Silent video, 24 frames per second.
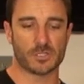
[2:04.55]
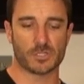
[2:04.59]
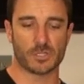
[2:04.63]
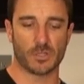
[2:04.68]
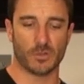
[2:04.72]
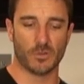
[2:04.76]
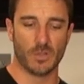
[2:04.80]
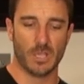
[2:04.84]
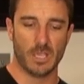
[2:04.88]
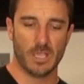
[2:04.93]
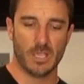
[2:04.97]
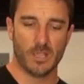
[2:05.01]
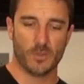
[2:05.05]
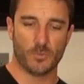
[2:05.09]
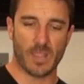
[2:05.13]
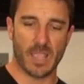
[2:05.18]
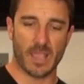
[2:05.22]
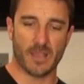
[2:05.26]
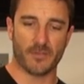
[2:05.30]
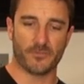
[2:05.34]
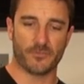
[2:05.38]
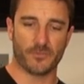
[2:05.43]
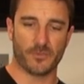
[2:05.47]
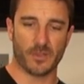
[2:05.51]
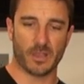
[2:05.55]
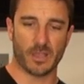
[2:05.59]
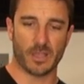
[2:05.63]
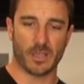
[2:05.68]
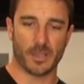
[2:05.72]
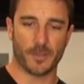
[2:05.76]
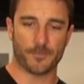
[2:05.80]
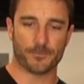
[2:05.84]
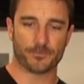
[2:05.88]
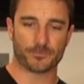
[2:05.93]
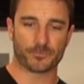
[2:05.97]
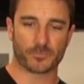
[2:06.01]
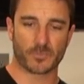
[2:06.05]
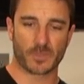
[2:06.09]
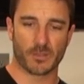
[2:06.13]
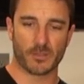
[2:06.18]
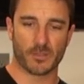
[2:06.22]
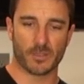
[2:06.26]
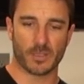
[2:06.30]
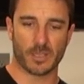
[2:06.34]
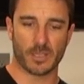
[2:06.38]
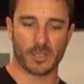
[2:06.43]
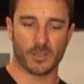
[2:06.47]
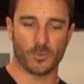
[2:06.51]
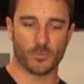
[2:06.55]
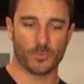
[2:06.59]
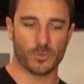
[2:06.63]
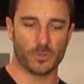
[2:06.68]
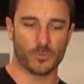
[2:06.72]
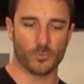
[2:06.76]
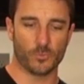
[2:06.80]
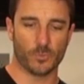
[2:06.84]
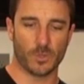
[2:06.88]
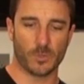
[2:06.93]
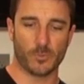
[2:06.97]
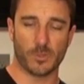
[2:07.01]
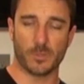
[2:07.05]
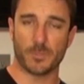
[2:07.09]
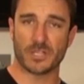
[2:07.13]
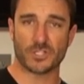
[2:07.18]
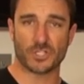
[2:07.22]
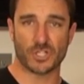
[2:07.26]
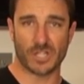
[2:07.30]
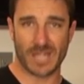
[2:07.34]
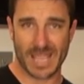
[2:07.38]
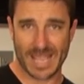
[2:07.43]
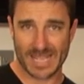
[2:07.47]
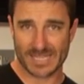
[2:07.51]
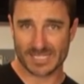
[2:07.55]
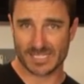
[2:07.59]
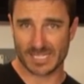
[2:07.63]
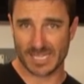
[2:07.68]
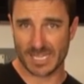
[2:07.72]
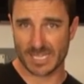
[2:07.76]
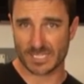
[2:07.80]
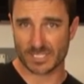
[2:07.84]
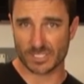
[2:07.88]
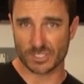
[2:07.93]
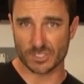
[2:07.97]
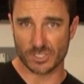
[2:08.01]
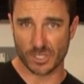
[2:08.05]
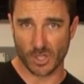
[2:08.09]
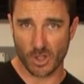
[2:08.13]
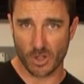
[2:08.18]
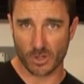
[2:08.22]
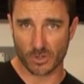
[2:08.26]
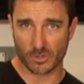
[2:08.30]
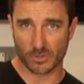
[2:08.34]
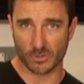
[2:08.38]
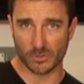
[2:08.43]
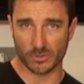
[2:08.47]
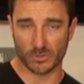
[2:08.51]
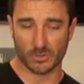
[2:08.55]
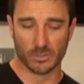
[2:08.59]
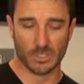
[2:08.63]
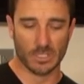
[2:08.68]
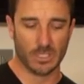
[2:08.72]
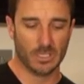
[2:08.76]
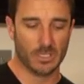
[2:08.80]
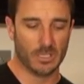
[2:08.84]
So we have um, uh, when, when we mention SAS dongle,